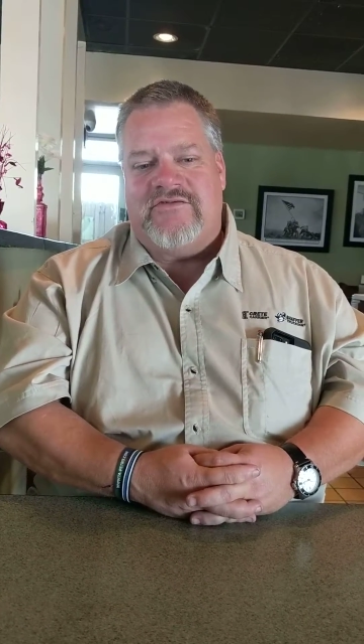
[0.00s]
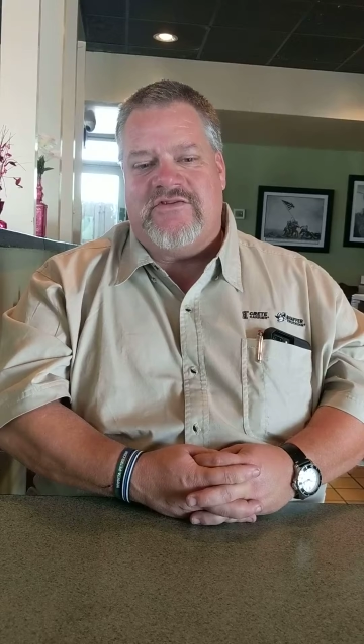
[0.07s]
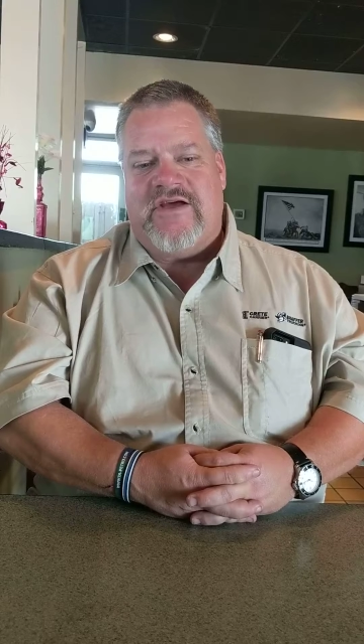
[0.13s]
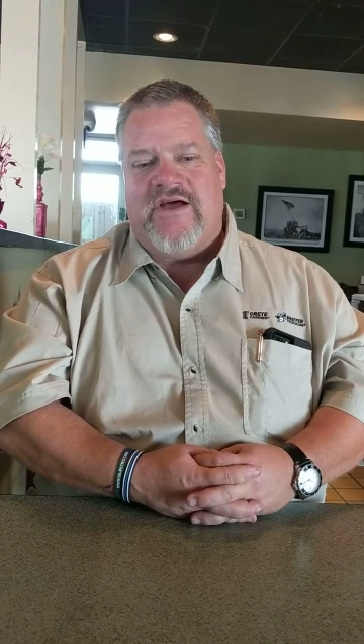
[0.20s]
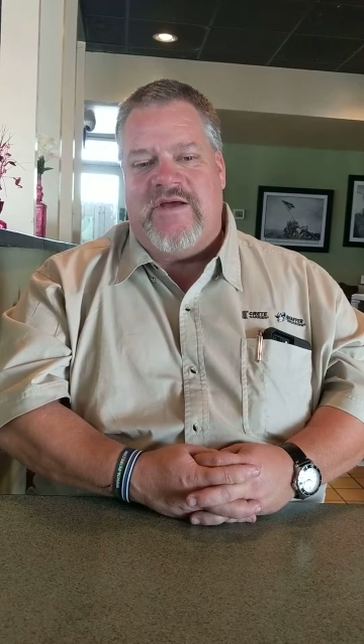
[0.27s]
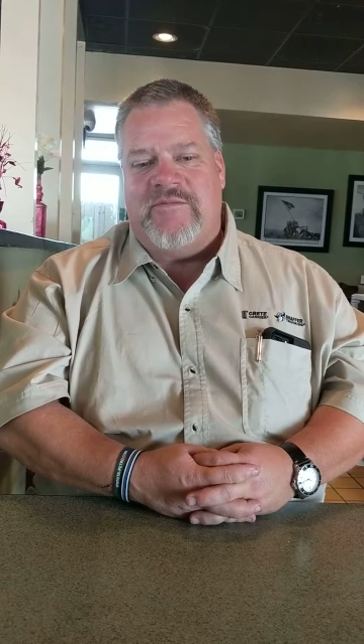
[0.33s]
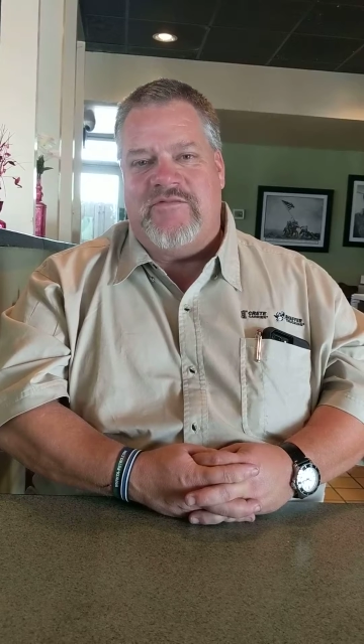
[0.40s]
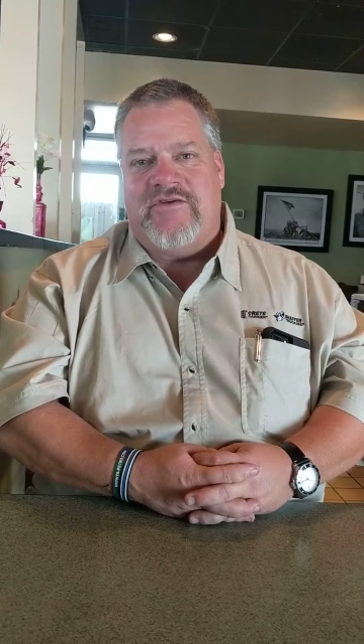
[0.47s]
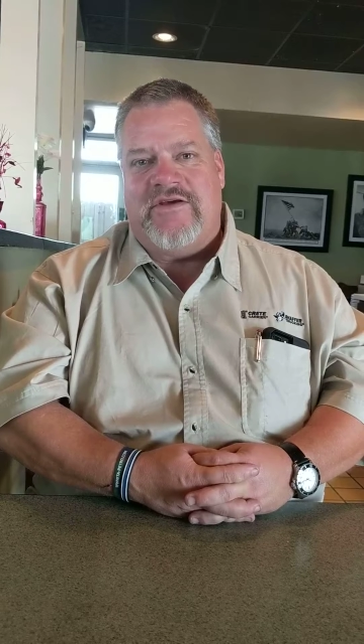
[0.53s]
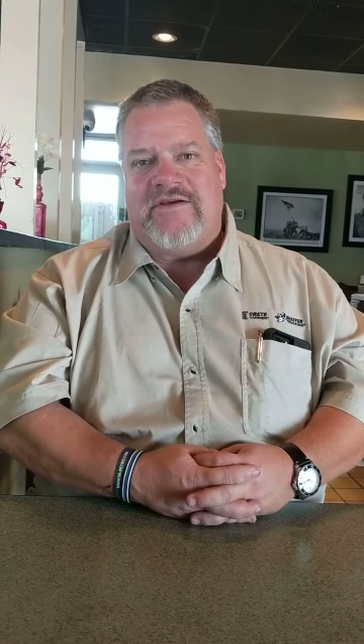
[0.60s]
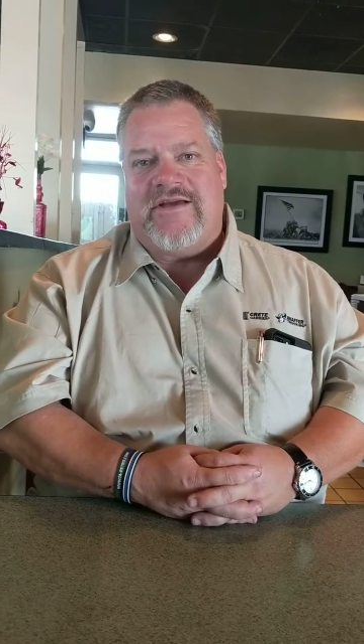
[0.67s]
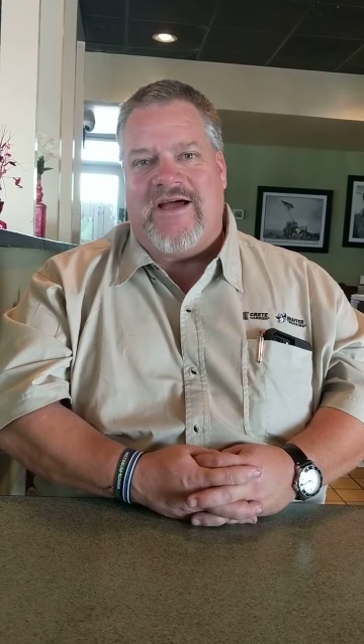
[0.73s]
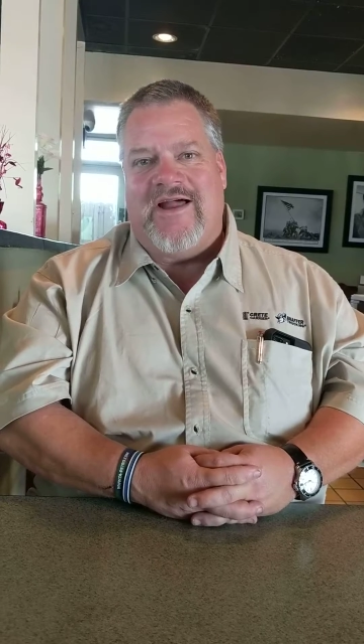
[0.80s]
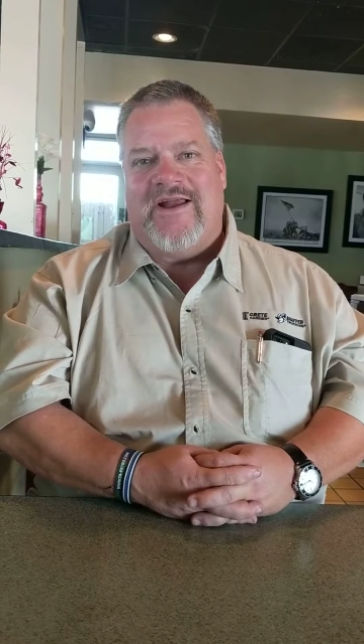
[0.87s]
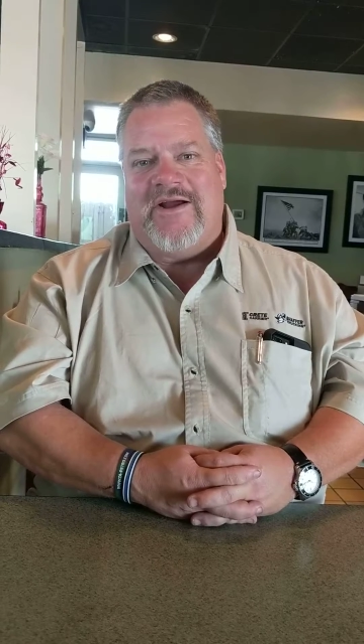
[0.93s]
times, it
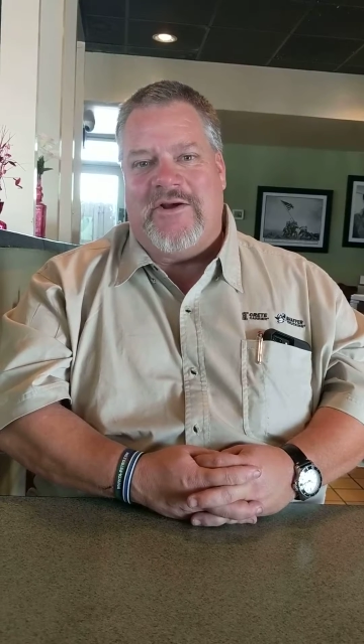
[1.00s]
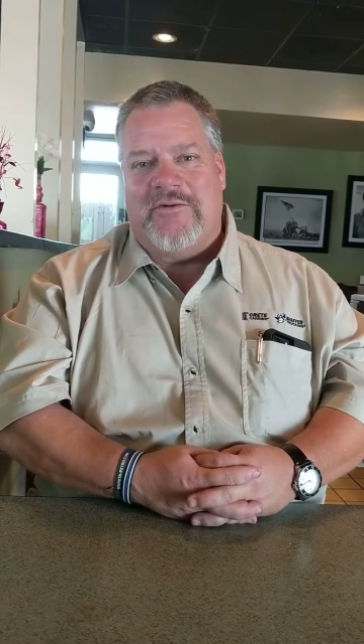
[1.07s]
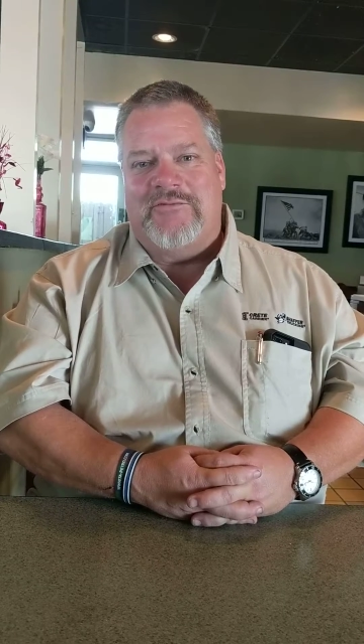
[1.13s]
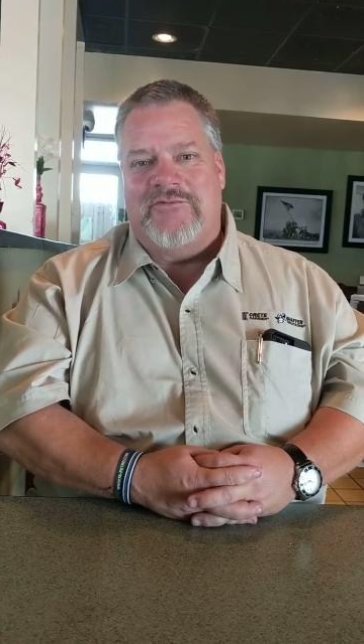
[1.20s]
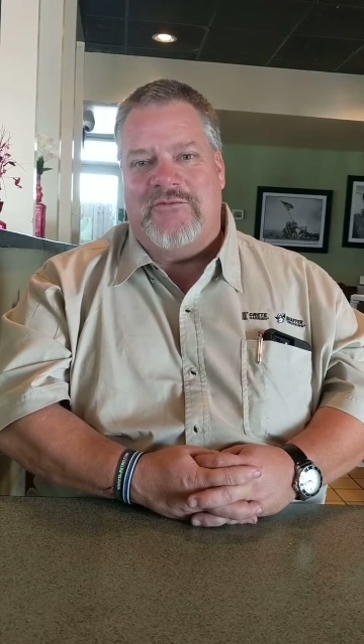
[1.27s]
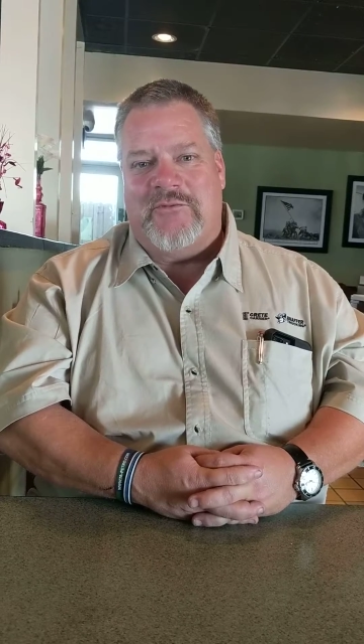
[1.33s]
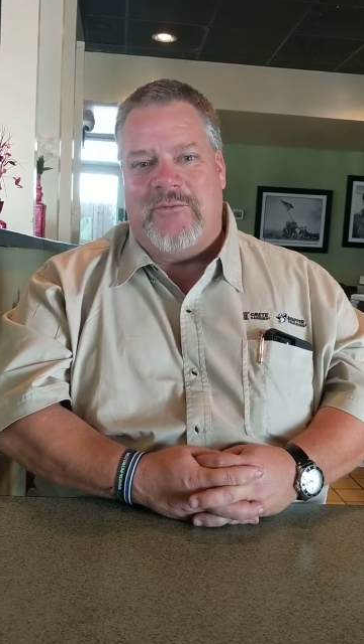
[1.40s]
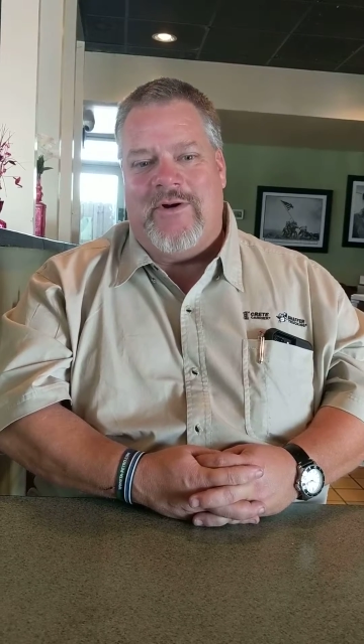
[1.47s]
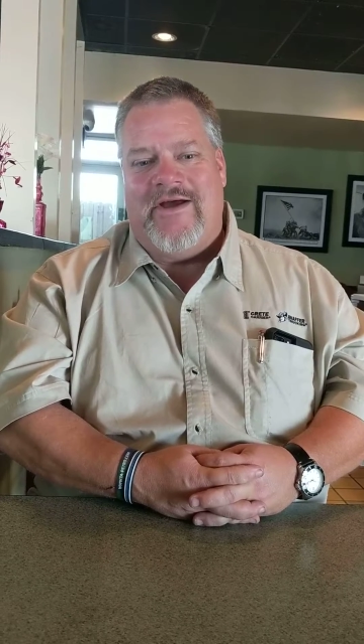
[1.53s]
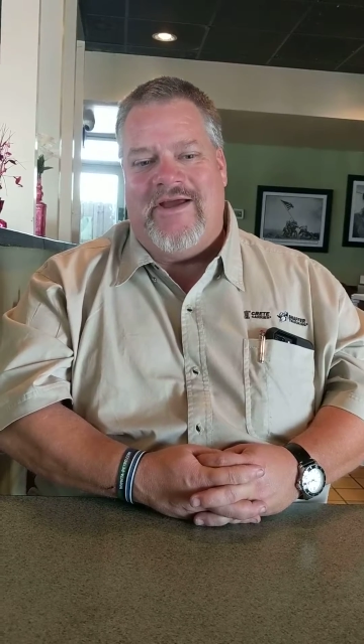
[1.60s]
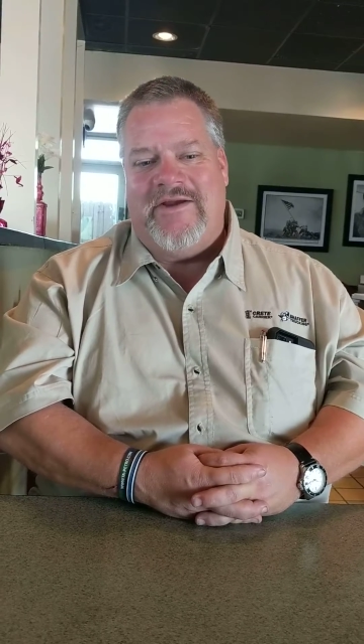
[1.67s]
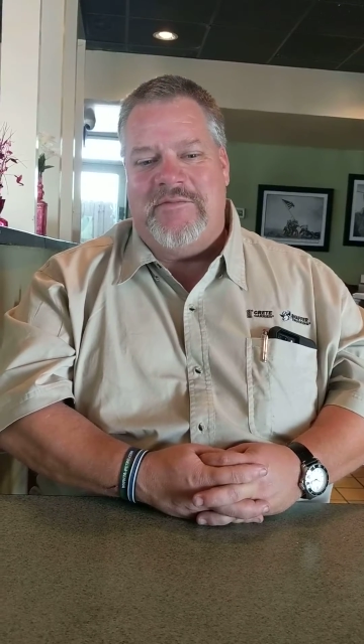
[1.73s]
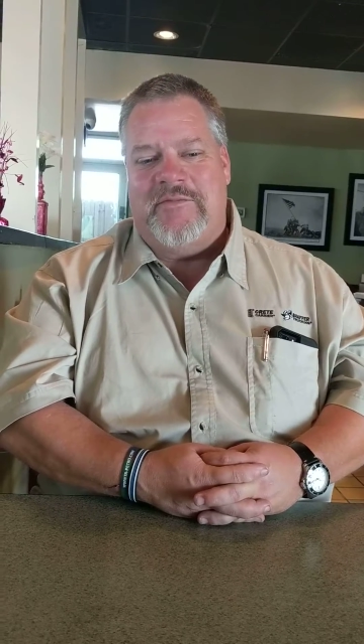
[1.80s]
kind of goes away.